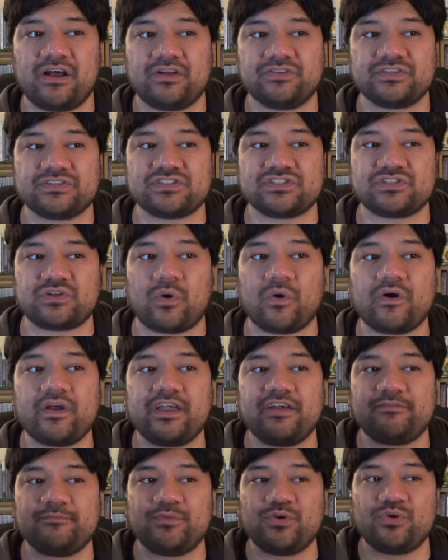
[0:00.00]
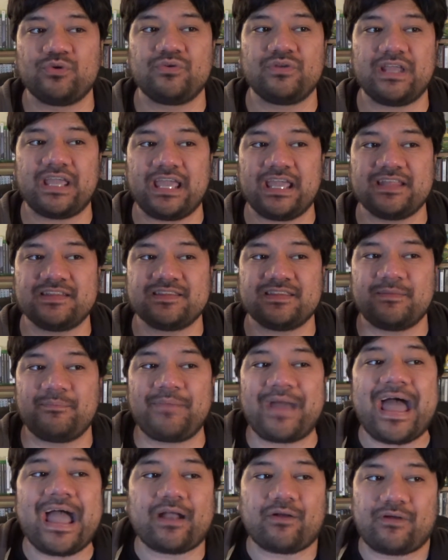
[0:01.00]
on the story of Moon in the
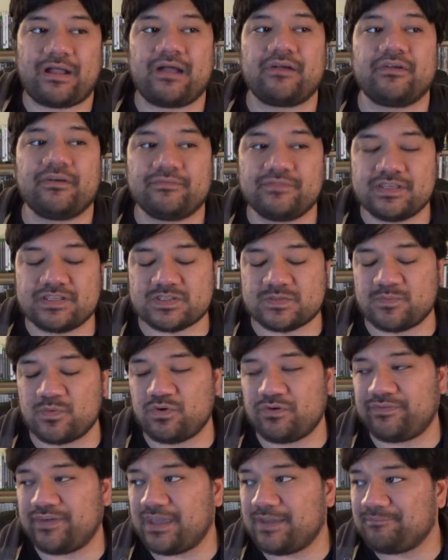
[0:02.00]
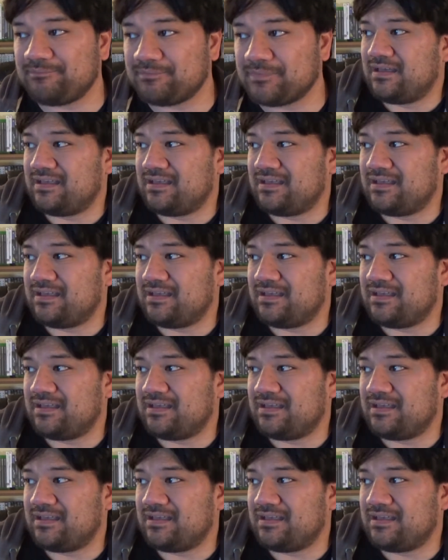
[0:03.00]
background of this movie.